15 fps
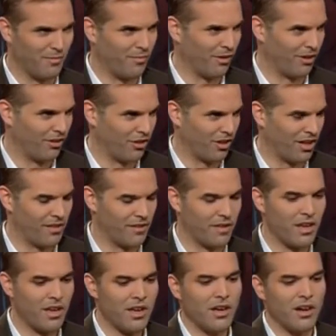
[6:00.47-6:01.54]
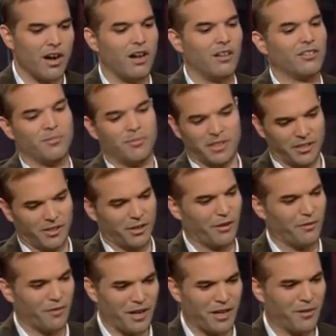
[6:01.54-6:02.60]
Morgan Chase, ultimately they're going
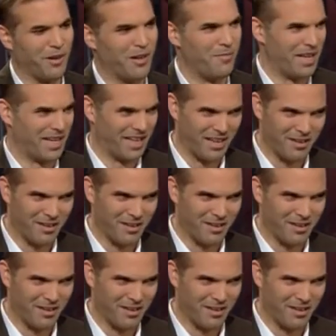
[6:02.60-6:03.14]
to find a way to make